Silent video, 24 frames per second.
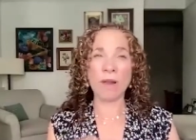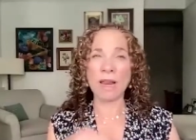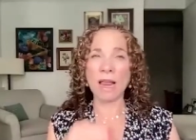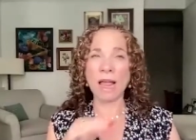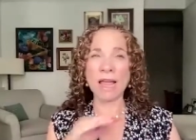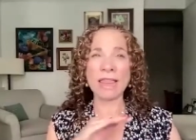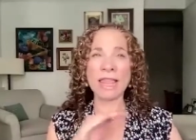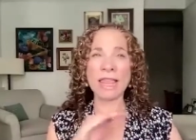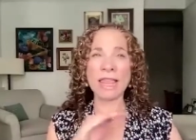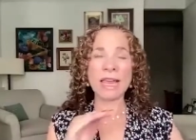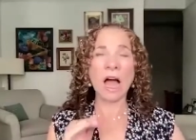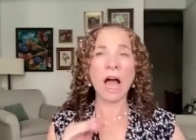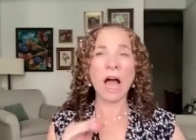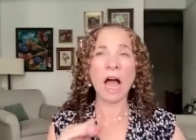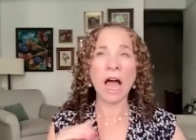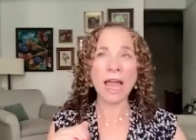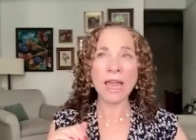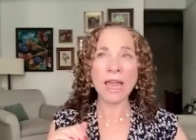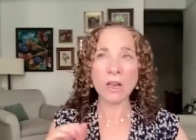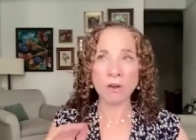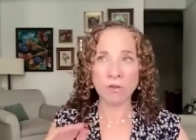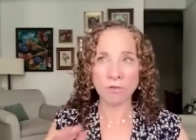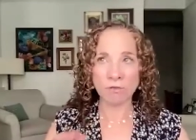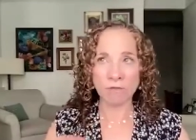so I think
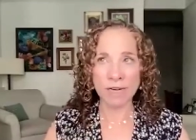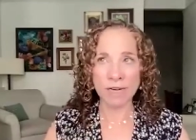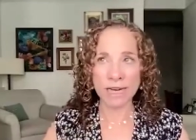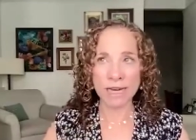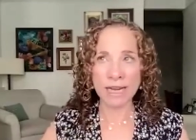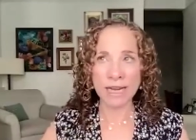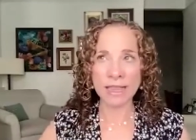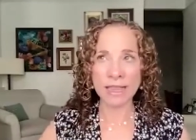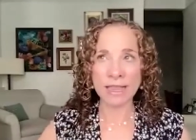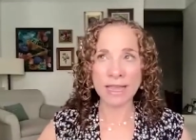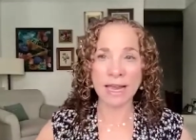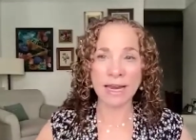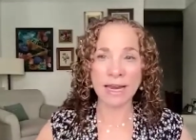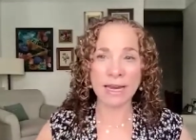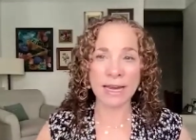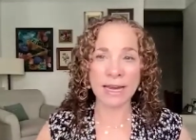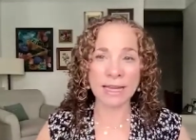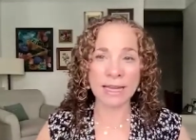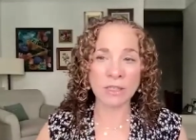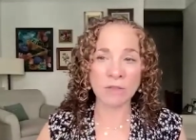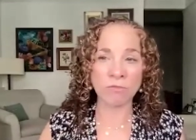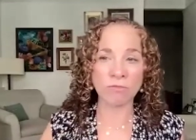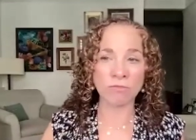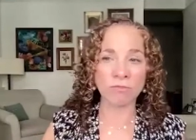I agree
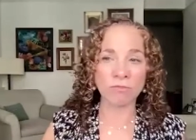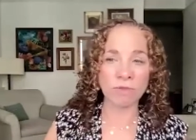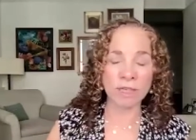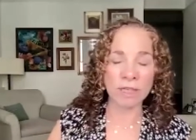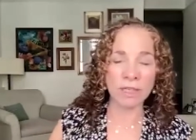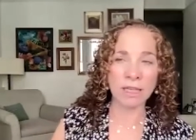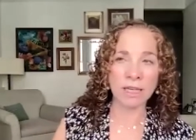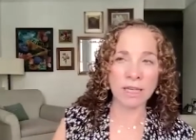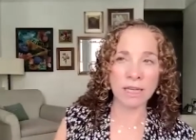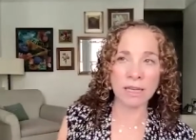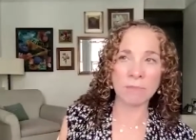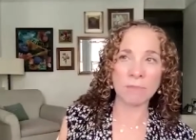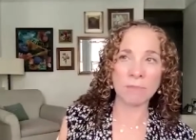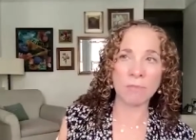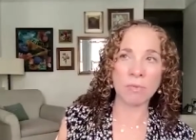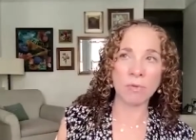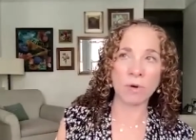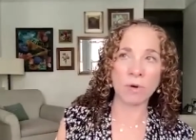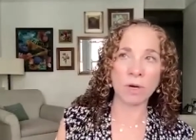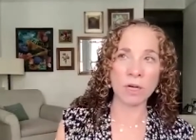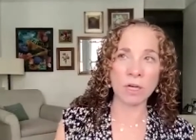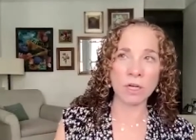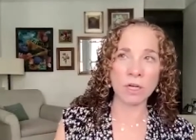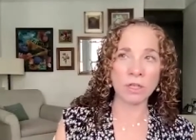that it's really
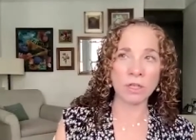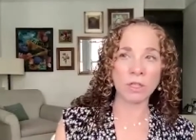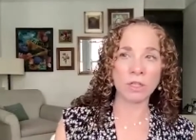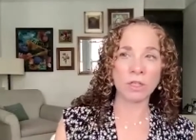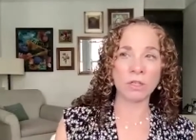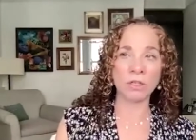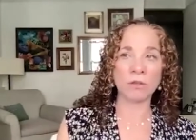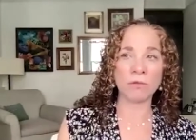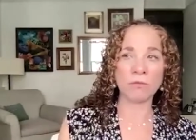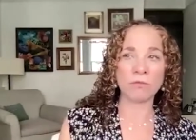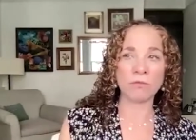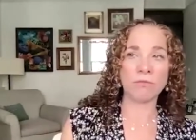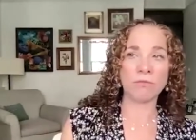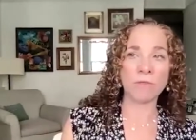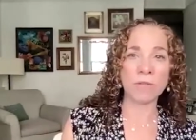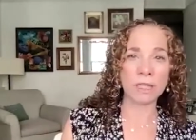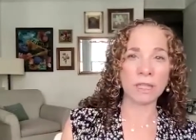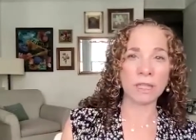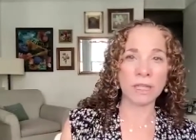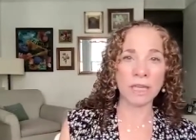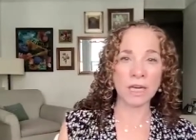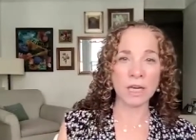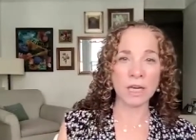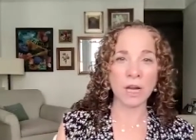important to
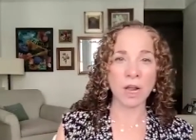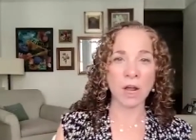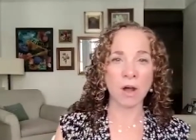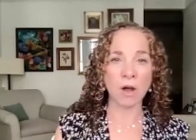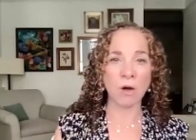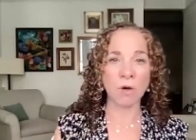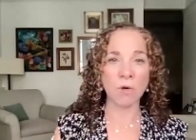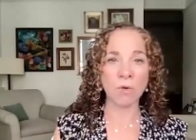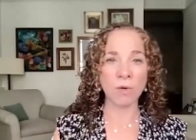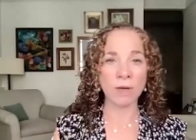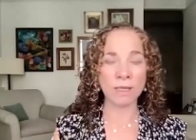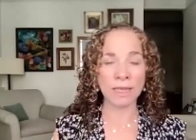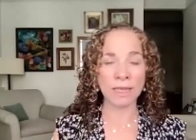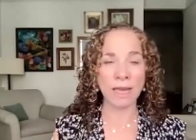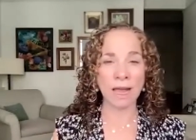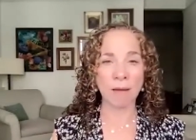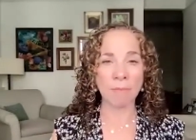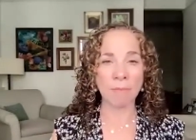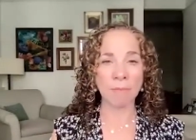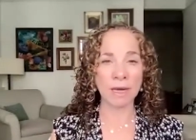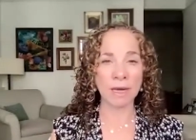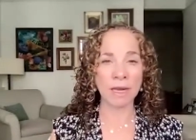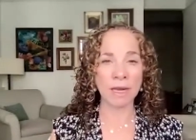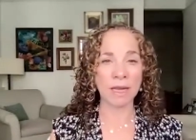really know what's
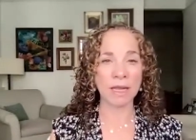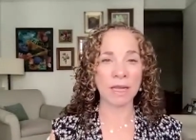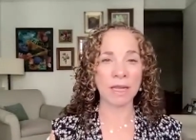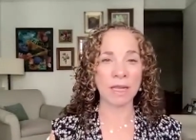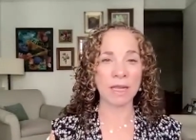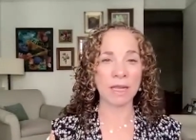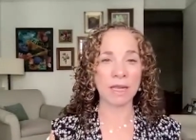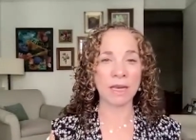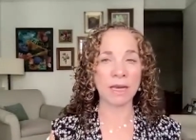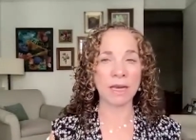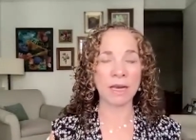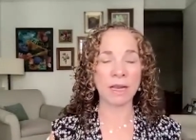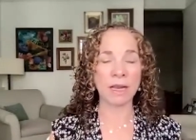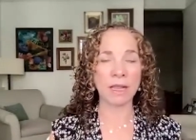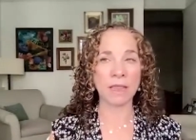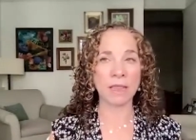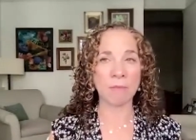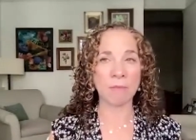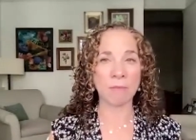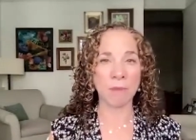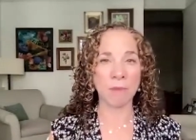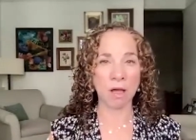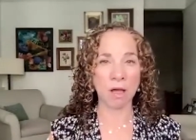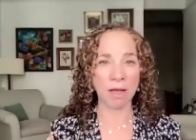happening in
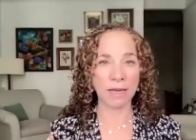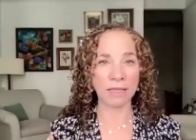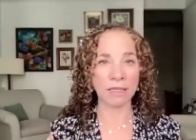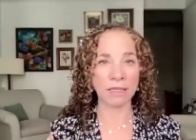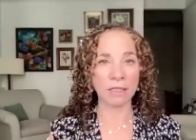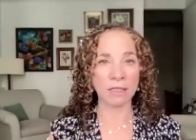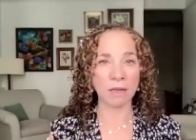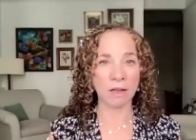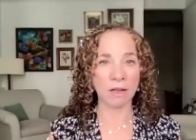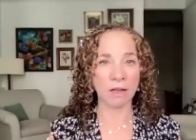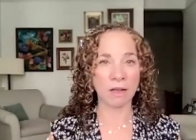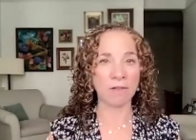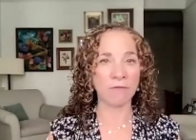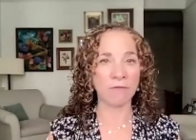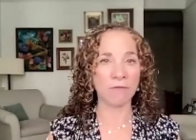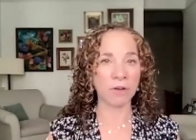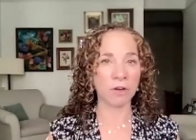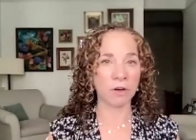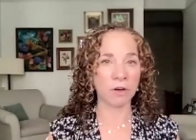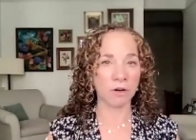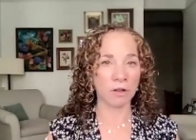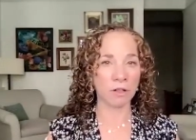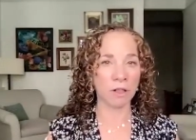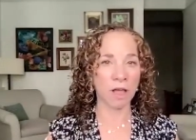the minds
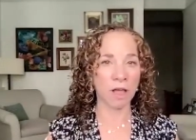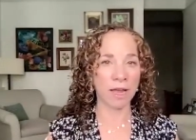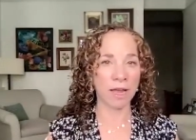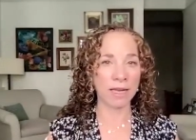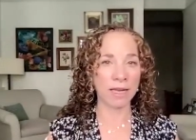of your